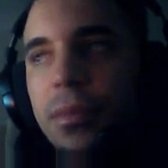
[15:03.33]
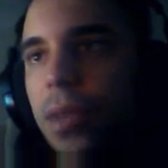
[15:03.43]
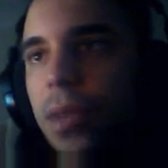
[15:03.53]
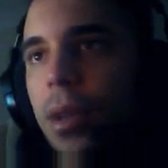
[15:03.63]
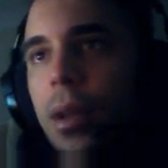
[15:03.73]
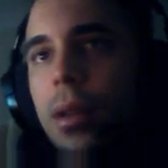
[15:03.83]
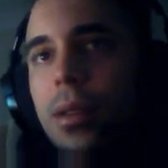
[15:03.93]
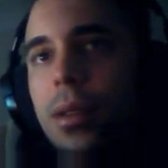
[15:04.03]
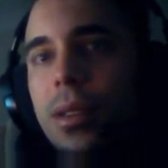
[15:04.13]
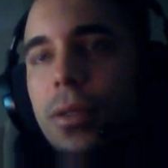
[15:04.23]
So
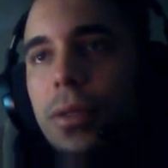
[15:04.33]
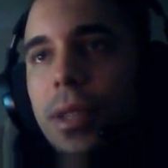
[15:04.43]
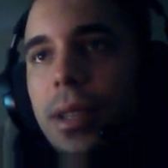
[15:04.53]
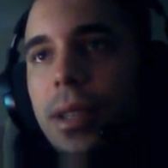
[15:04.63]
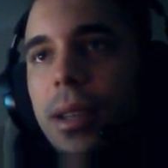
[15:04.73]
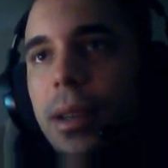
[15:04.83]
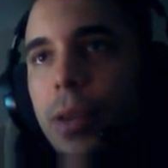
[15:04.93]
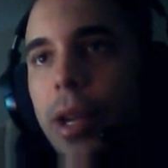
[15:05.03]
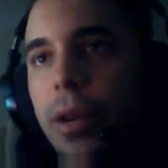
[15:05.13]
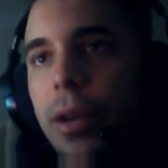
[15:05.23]
let's go through this day and then we'll
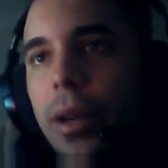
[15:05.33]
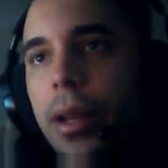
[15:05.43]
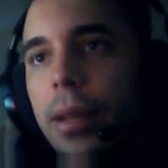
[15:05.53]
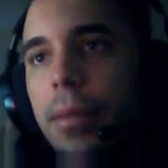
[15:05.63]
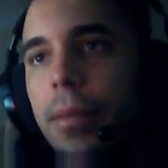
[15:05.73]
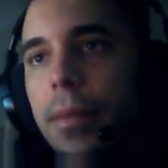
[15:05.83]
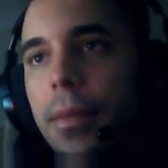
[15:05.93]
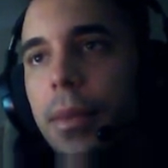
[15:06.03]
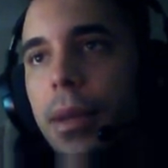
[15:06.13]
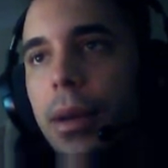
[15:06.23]
calculate
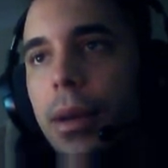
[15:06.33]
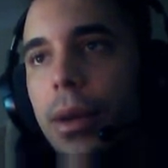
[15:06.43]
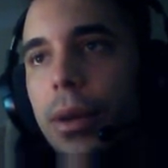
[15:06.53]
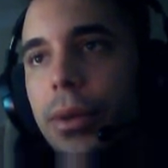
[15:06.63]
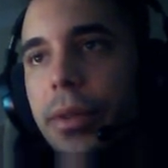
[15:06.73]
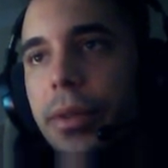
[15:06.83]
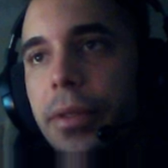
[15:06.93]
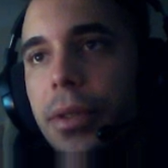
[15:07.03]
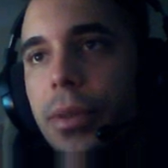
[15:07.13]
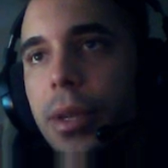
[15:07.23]
goes the
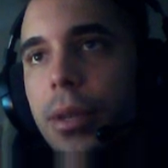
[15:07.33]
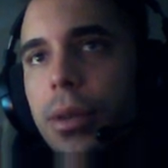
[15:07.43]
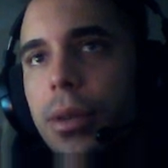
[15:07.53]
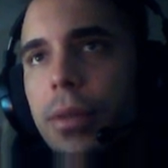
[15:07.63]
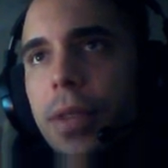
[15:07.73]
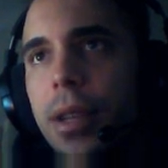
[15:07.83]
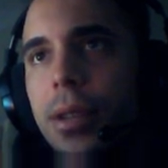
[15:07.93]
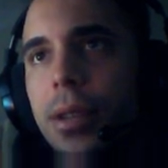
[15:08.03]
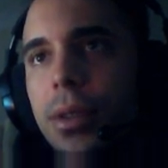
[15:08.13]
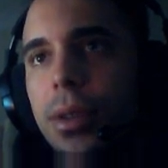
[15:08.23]
first week. So I think I
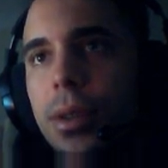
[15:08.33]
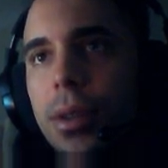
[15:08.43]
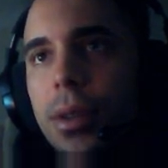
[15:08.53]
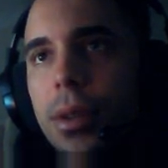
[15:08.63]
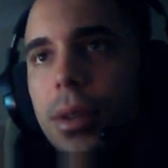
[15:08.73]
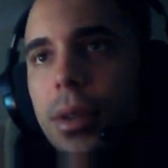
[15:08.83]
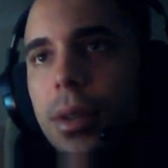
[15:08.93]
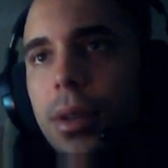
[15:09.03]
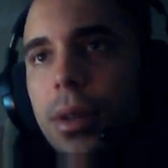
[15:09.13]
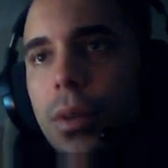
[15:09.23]
took
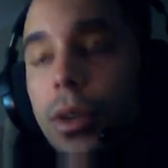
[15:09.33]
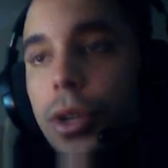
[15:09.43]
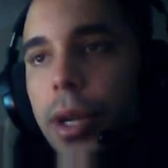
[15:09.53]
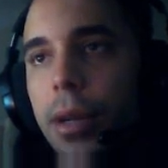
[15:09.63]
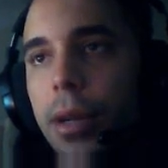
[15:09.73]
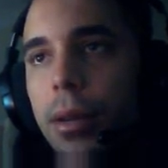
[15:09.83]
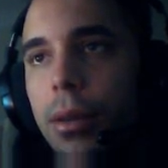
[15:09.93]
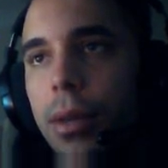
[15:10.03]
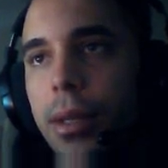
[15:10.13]
one trade on this